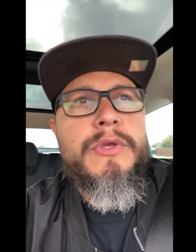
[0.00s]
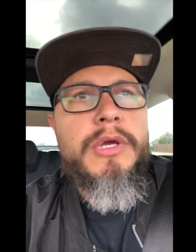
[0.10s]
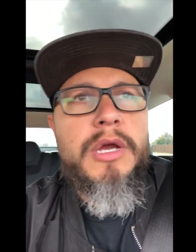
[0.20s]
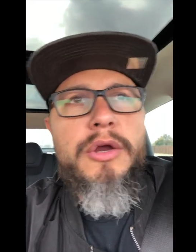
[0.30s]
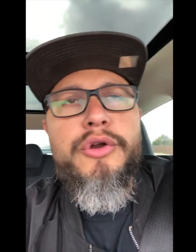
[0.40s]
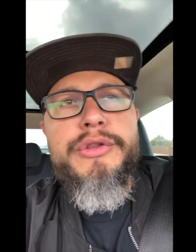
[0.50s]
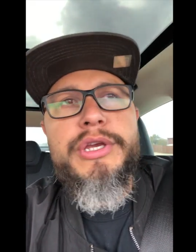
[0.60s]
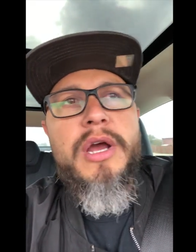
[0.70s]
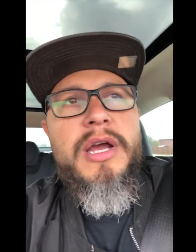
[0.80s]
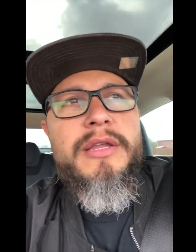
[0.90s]

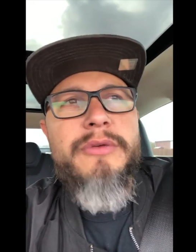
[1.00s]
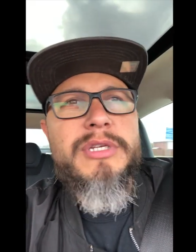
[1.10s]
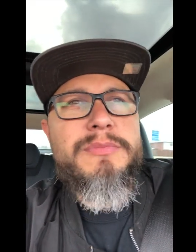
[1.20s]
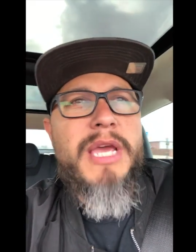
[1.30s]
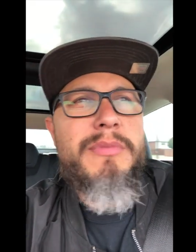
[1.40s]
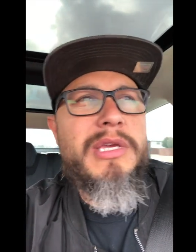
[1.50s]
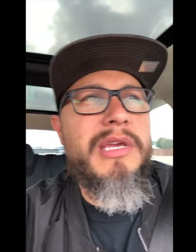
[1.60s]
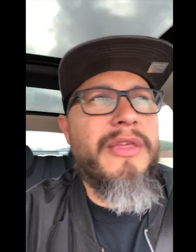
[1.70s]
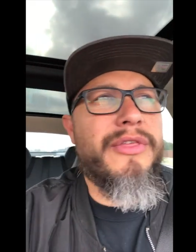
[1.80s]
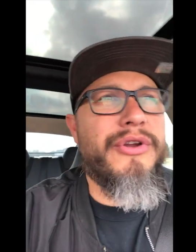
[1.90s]
Early on, there was
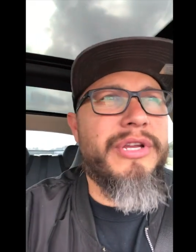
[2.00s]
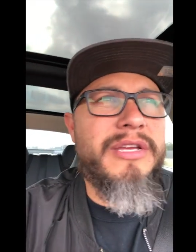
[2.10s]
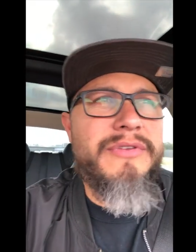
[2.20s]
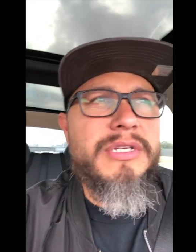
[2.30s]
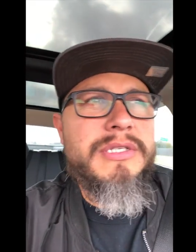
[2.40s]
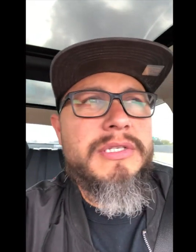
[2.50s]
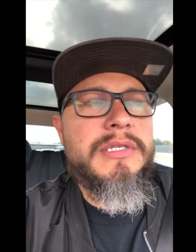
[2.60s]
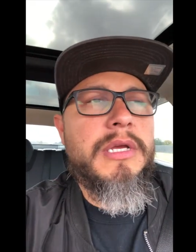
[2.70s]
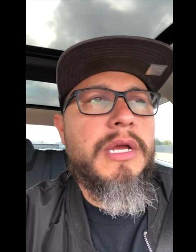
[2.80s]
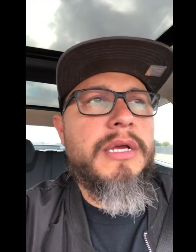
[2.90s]
maybe 30 of us.
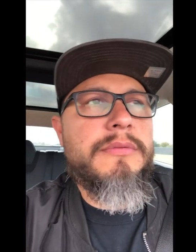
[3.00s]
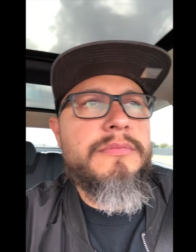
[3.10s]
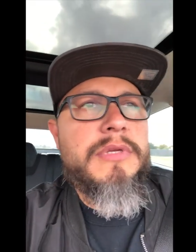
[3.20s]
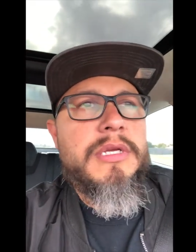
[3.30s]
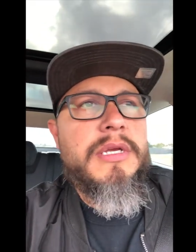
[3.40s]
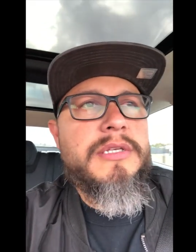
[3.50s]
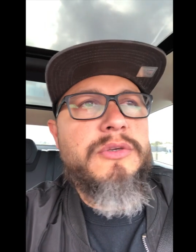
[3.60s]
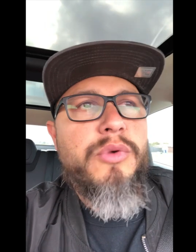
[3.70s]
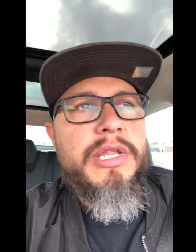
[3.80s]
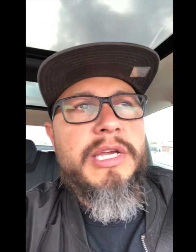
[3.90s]

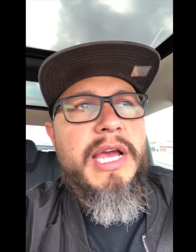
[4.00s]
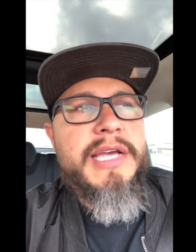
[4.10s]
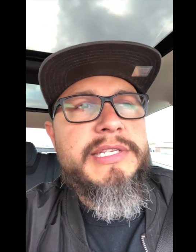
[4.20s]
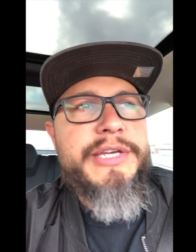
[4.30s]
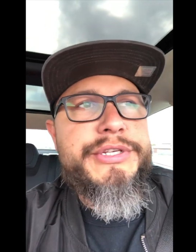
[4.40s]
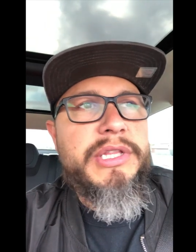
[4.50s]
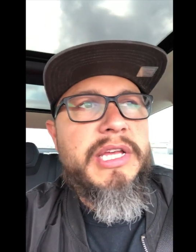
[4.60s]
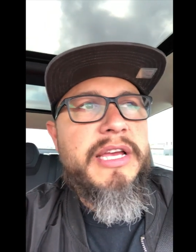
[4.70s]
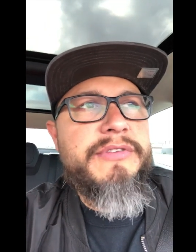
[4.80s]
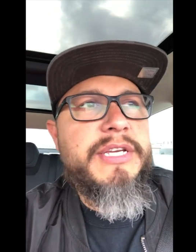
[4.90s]
So one of the guys actually
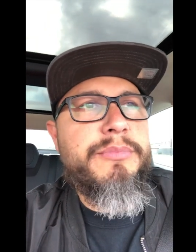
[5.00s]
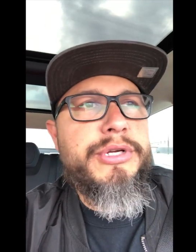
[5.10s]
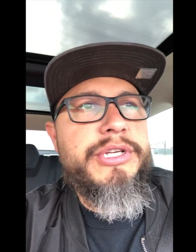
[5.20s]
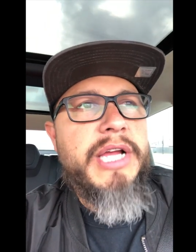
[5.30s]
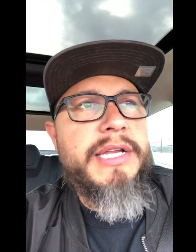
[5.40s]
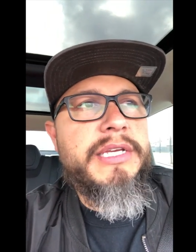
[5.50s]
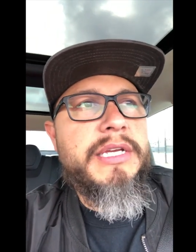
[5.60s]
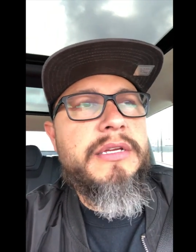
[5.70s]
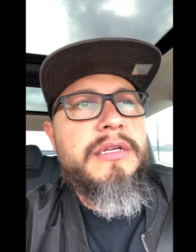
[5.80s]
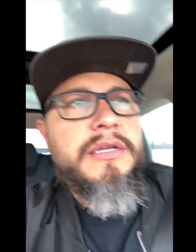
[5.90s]
left. He had a pretty good
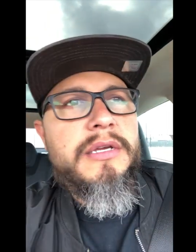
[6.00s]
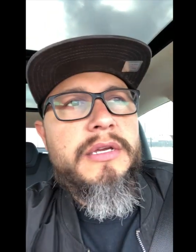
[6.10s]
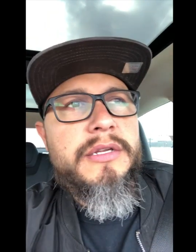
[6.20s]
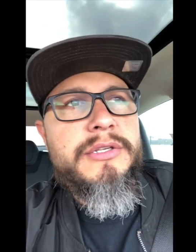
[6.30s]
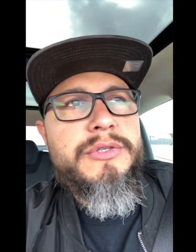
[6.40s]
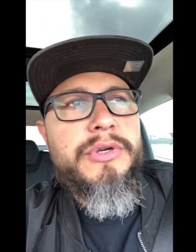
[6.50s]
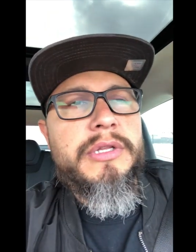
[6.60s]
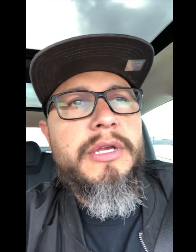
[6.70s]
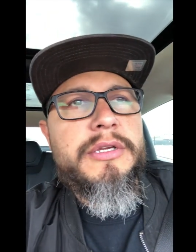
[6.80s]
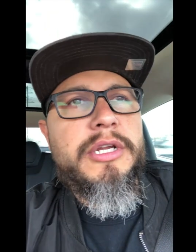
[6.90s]
idea to sort
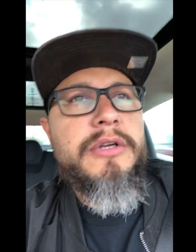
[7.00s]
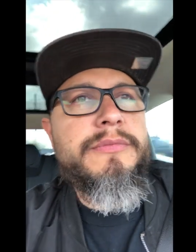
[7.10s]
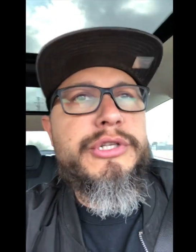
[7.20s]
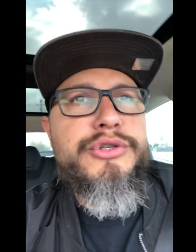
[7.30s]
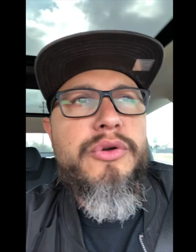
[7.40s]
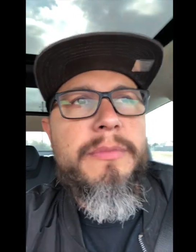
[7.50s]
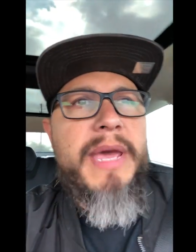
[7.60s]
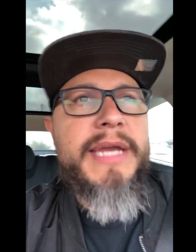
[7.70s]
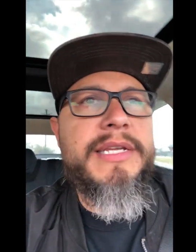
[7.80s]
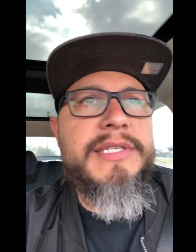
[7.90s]
of, like, you know, control the
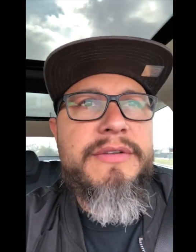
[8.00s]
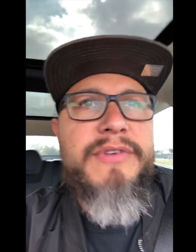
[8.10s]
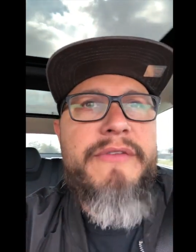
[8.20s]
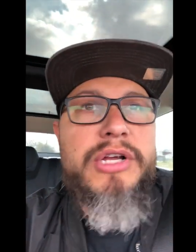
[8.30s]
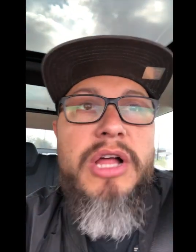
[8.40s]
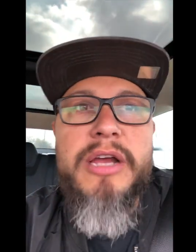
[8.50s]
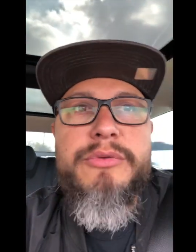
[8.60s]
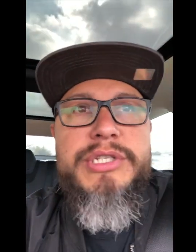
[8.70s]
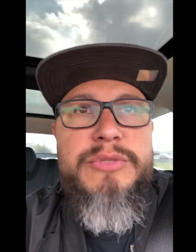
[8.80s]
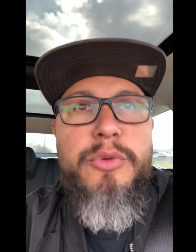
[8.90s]
madness at 5
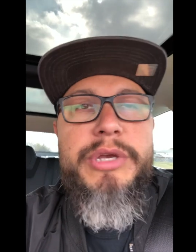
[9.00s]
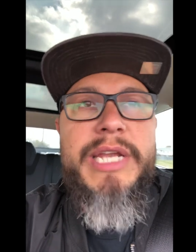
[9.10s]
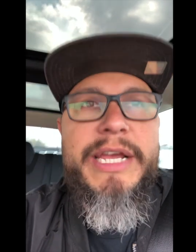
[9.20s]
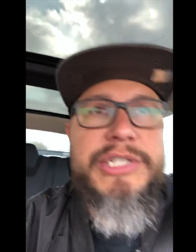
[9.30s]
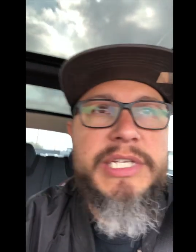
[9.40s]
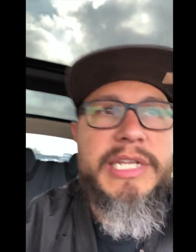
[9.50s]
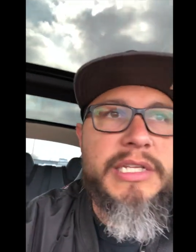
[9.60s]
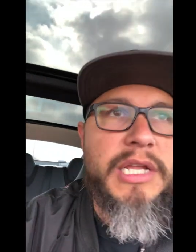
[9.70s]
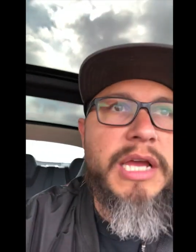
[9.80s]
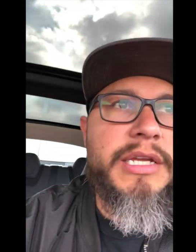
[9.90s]
o'clock, which is when we can actually get
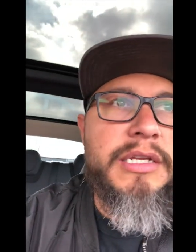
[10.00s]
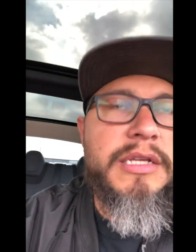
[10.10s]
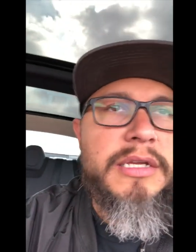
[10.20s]
in line.